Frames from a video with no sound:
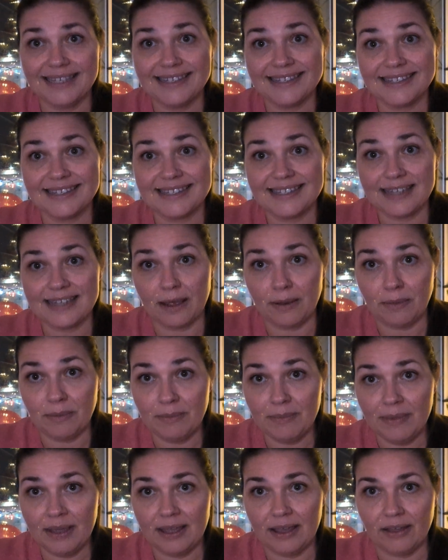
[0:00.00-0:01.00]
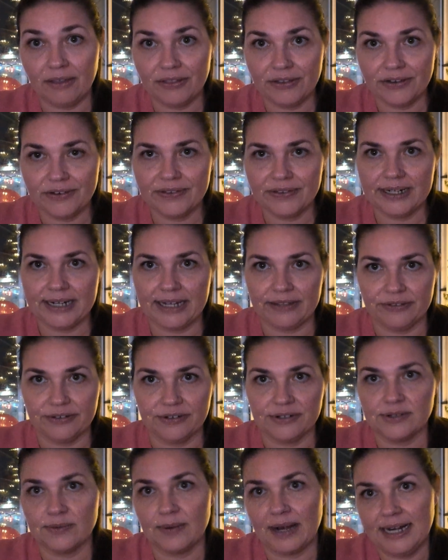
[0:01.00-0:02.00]
Some healthier than
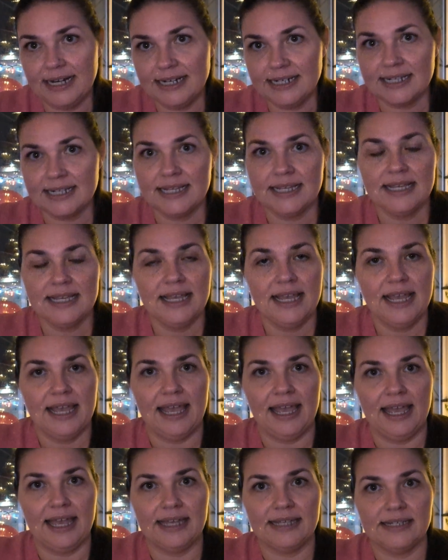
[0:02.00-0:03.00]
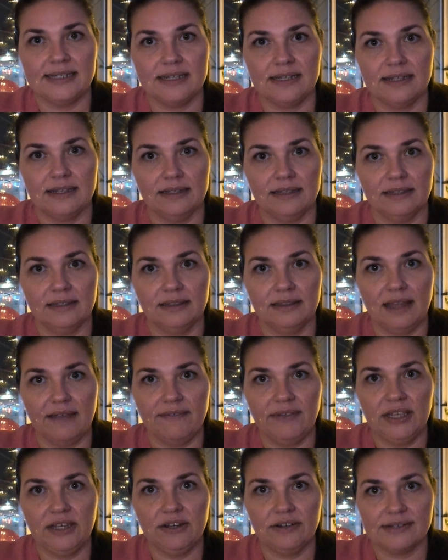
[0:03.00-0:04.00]
others, right? And
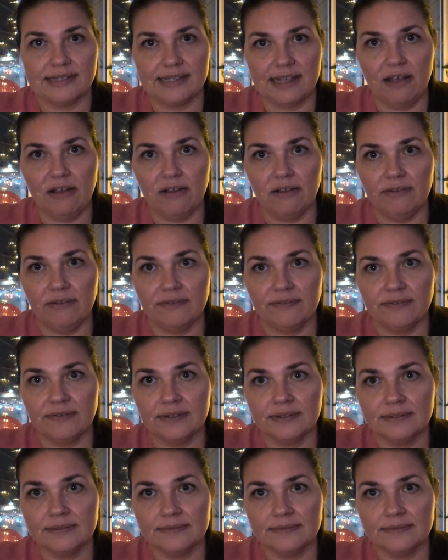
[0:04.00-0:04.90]
loving yourself,